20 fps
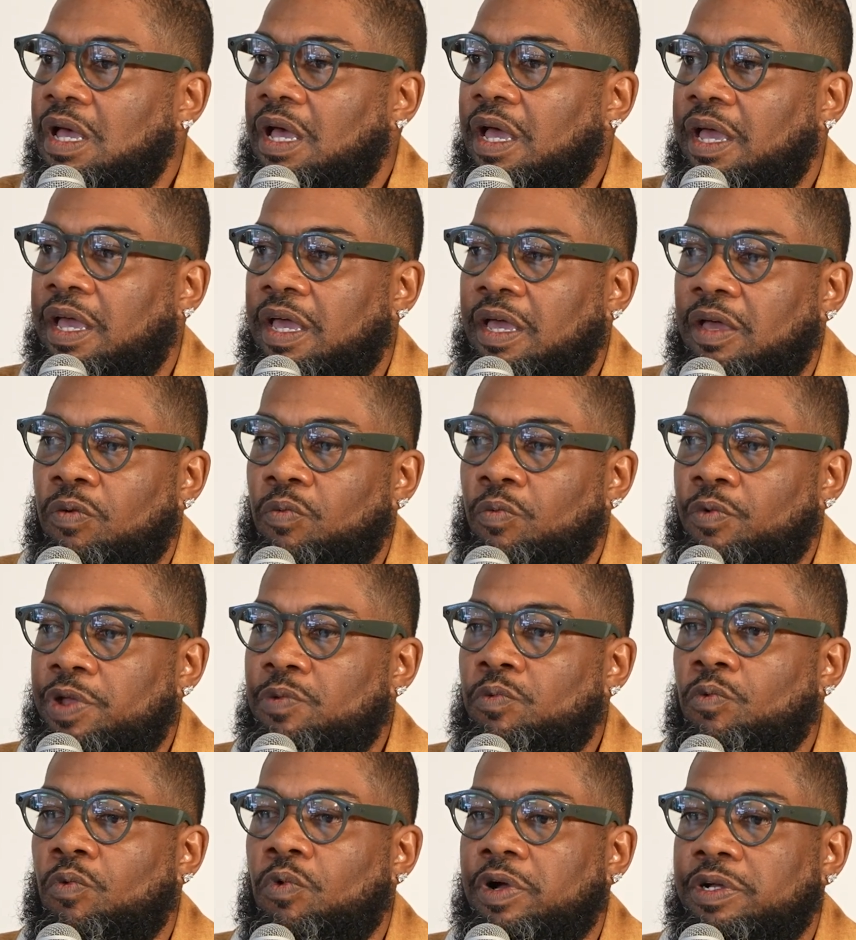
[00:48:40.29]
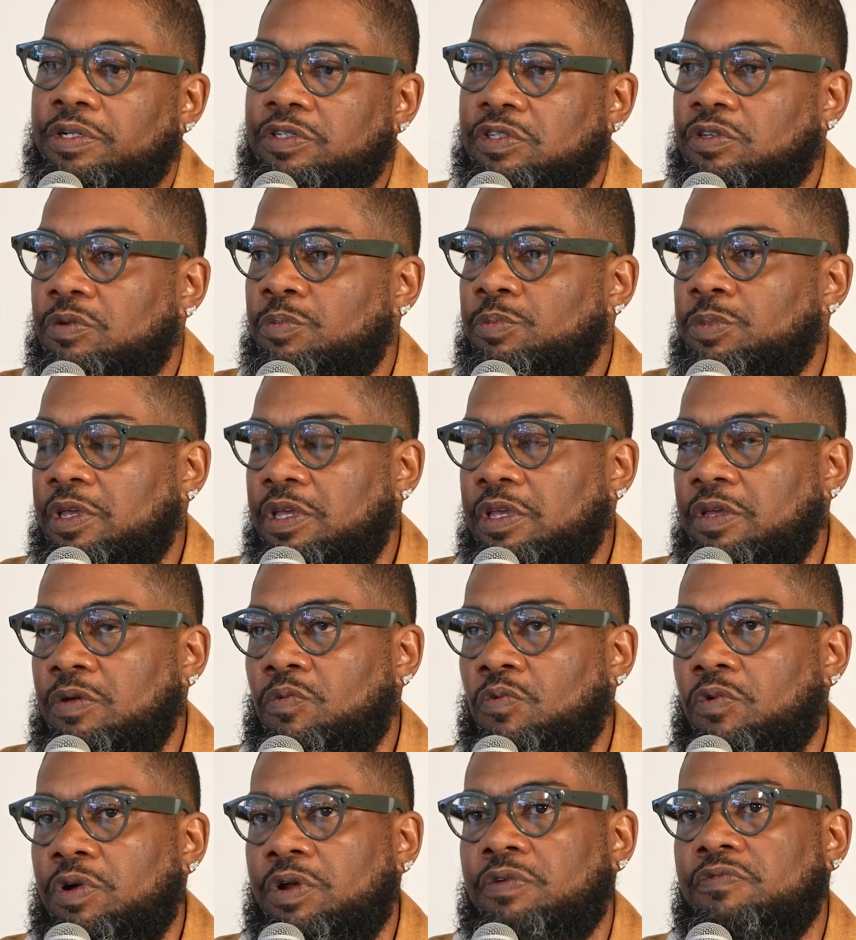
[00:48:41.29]
And we want to be
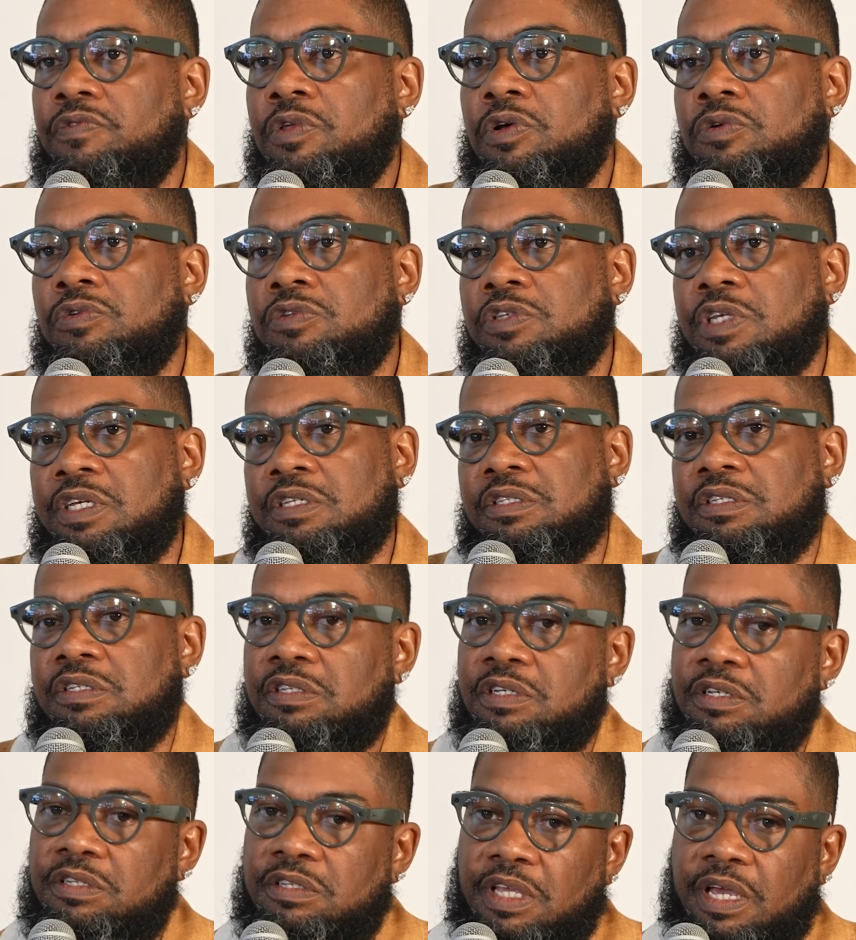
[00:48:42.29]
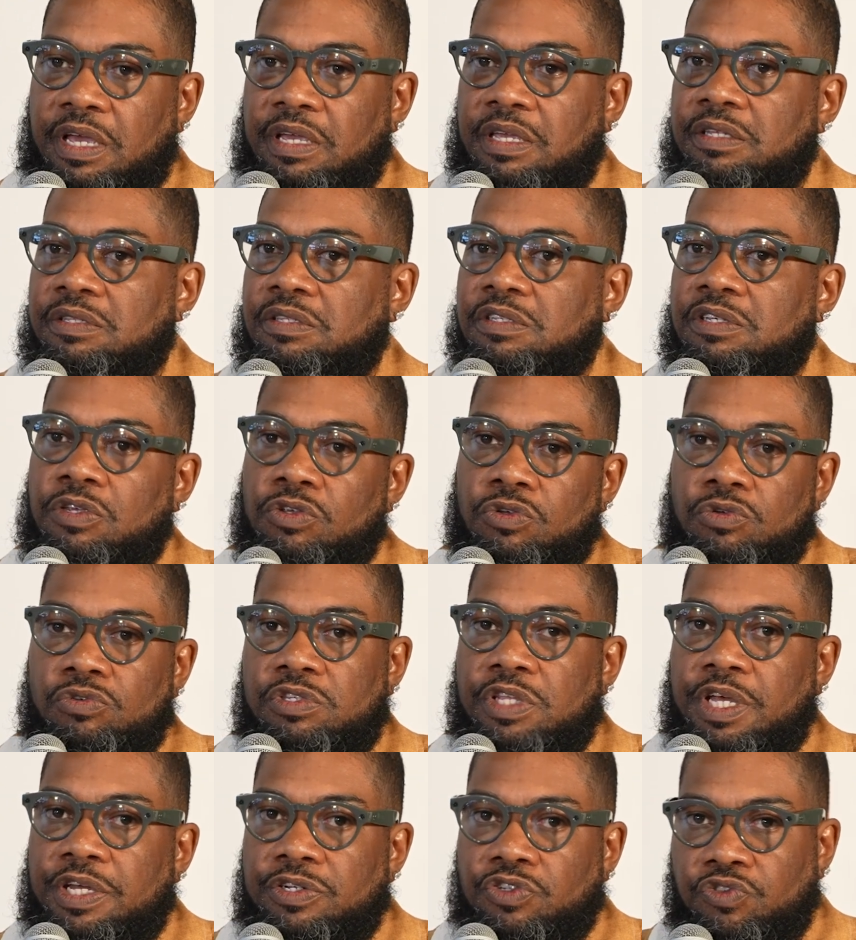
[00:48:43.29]
one of those entities that
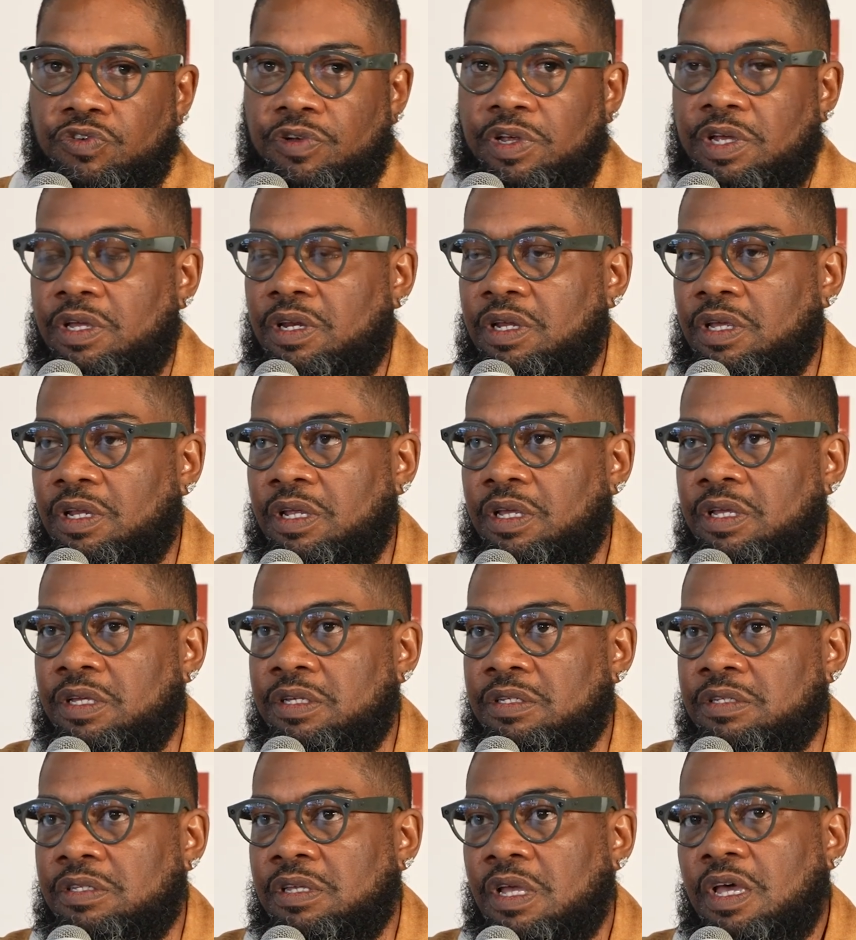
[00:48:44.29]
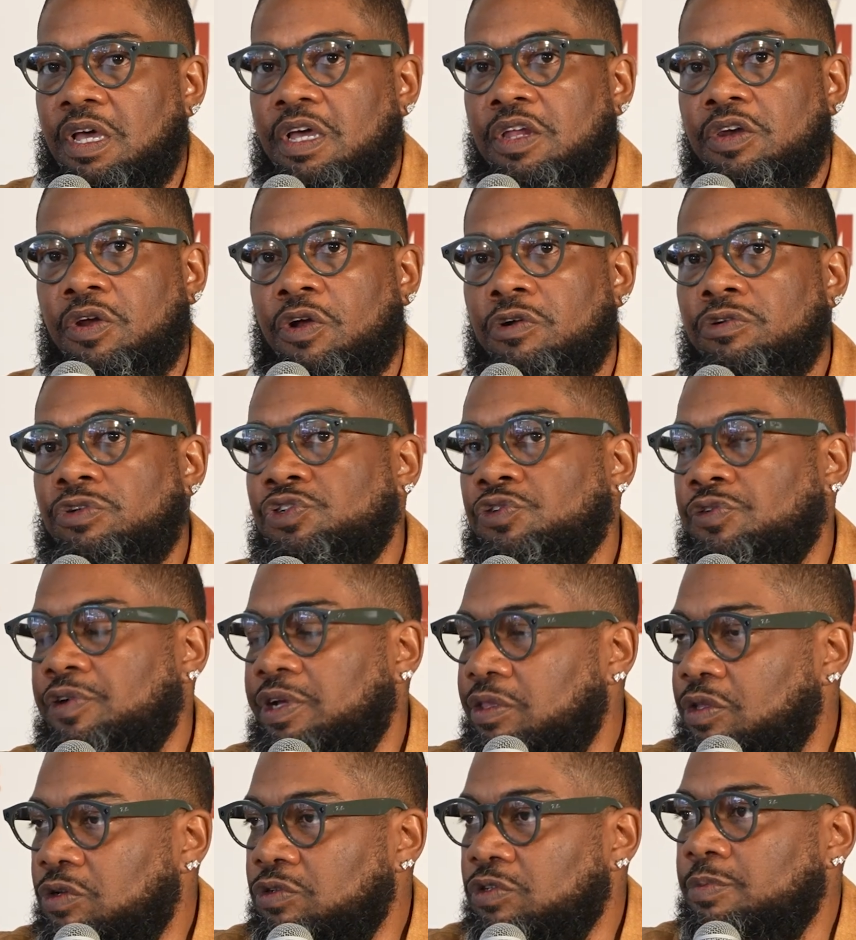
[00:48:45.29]
continues that trend and is
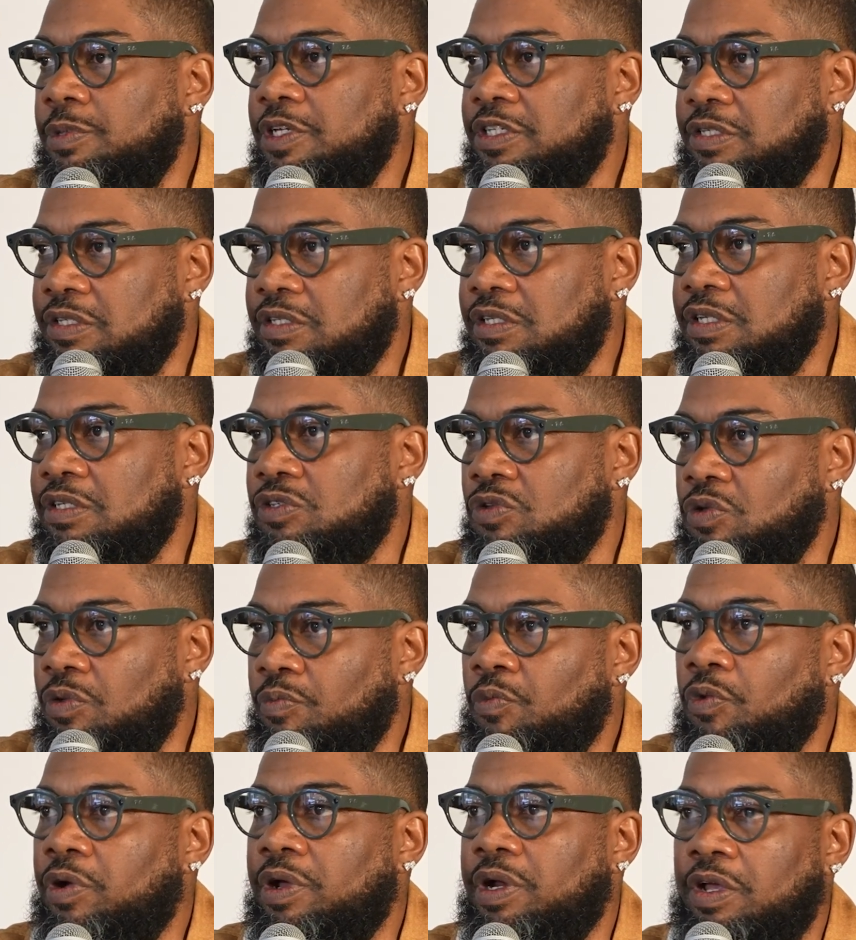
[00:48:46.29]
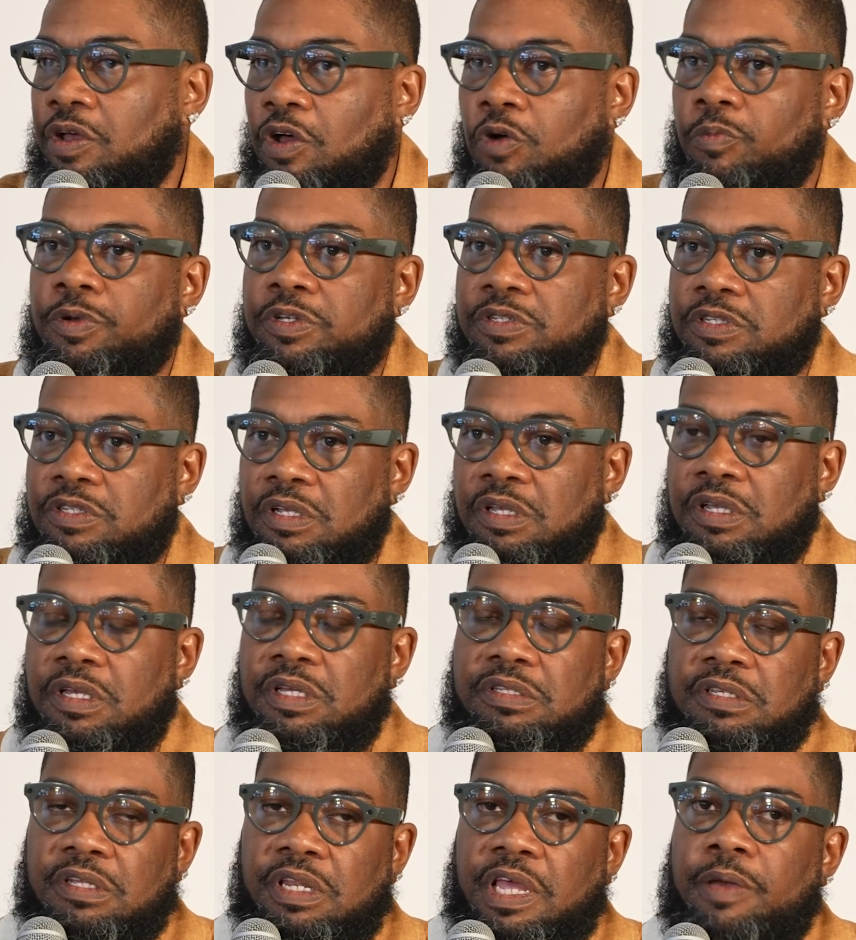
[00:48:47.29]
nurturing those businesses that want to help us to
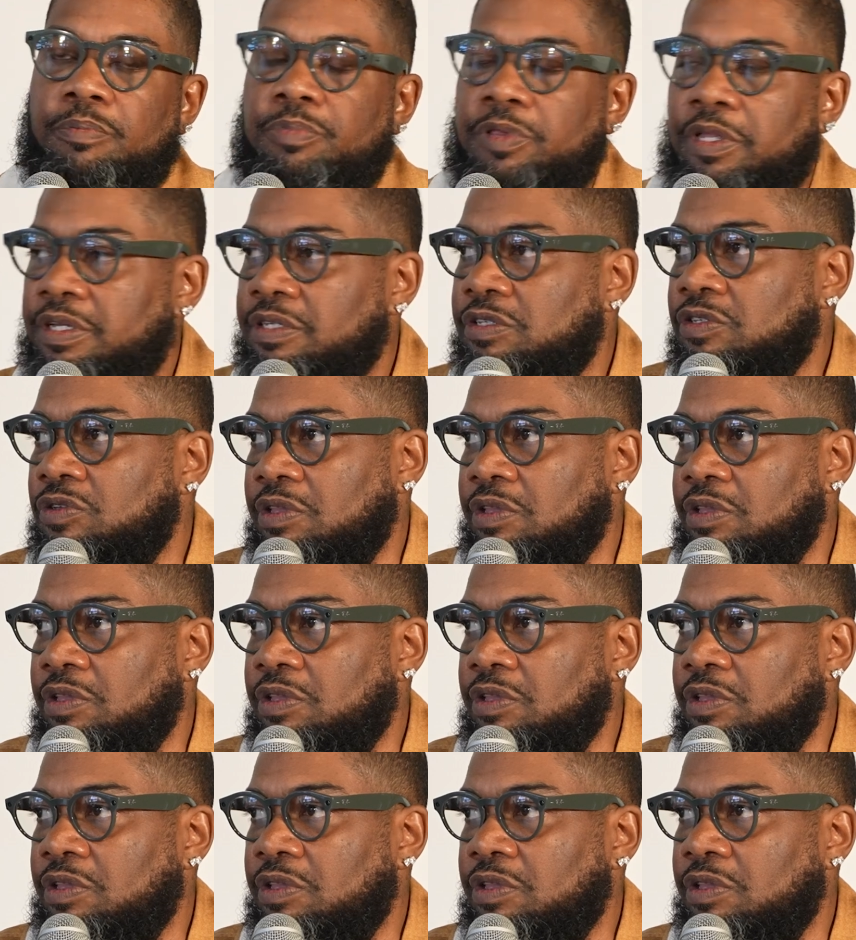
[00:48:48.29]
get to that place.